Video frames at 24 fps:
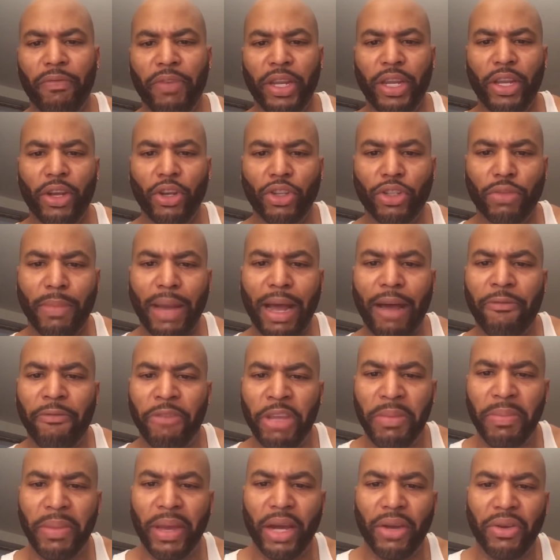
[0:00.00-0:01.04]
videos about
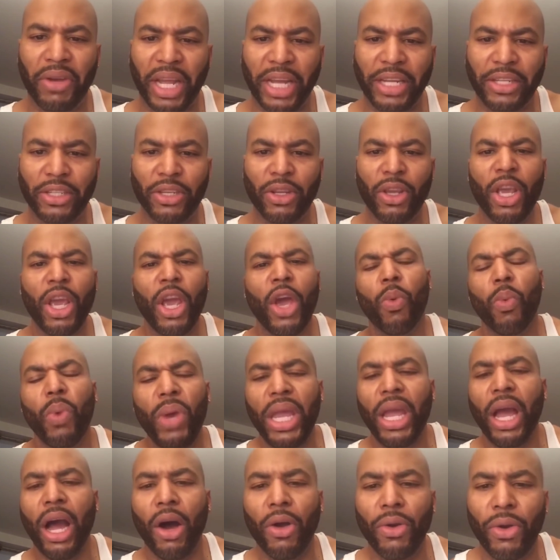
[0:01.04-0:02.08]
female nature?
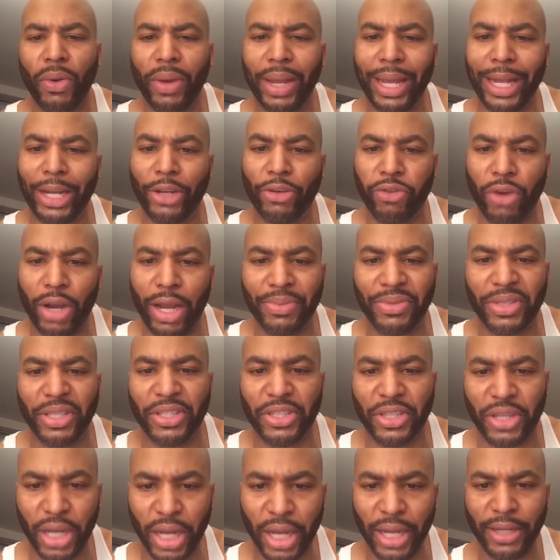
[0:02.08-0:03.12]
We all know they tramps and
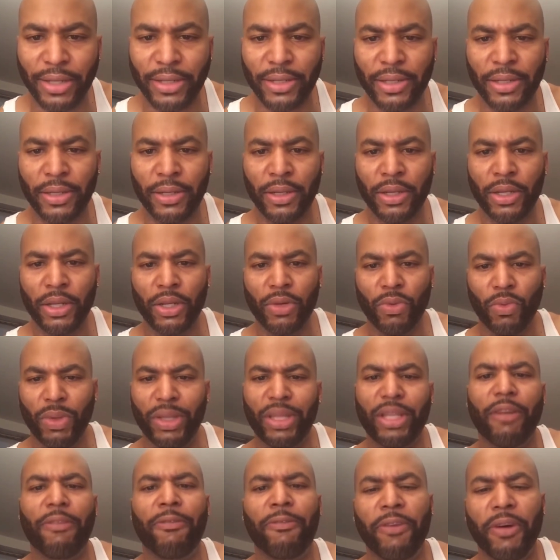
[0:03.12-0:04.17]
sluts. Whoa.
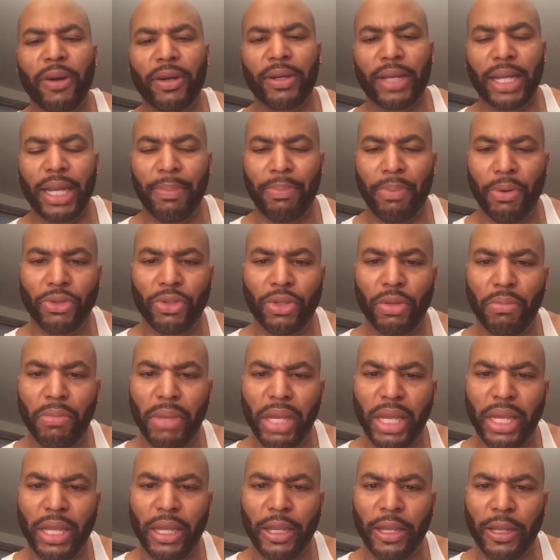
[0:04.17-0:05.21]
What the fuck that supposed to
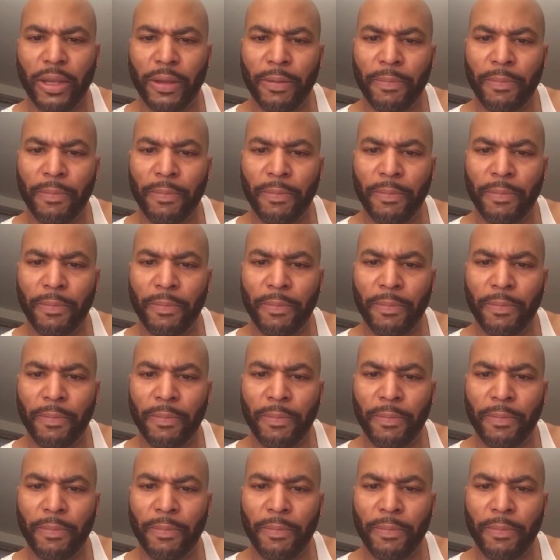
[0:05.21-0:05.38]
mean?